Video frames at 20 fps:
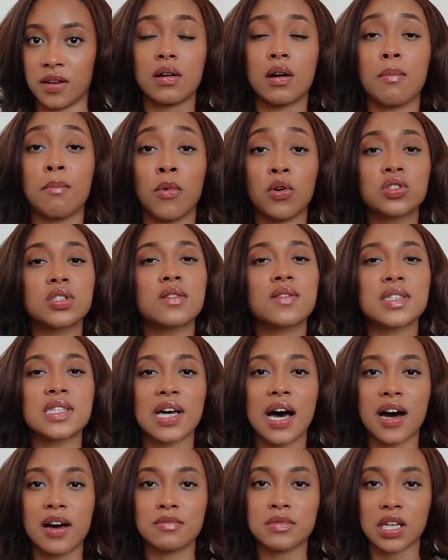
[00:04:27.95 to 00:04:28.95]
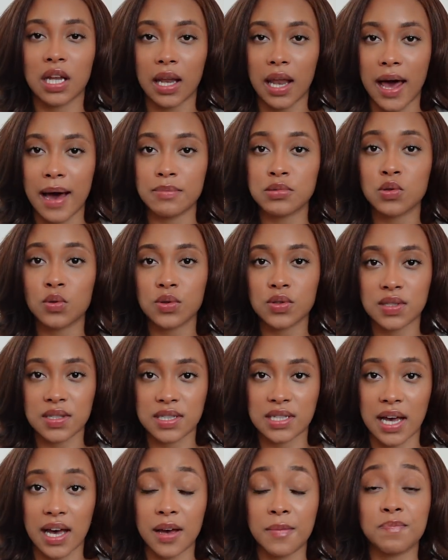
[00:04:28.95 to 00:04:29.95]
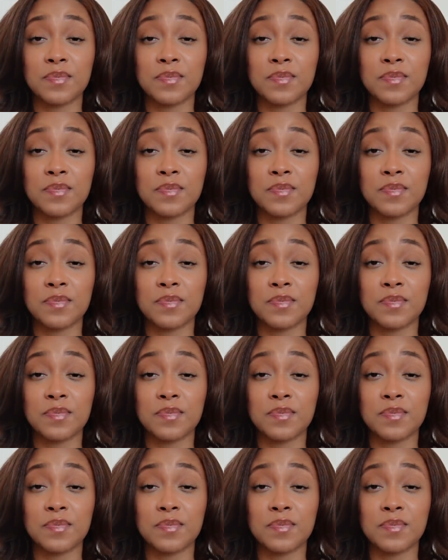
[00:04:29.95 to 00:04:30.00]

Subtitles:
Most of the times labs will set